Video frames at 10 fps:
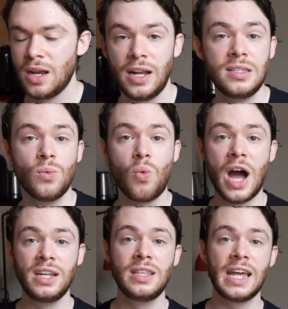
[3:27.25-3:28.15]
i said
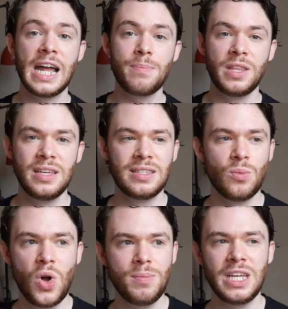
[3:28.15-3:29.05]
why did that happen they
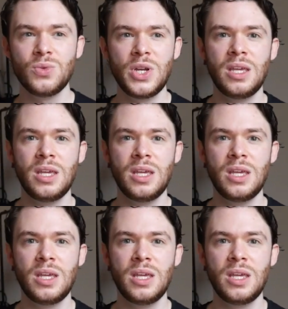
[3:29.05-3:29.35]
said well because we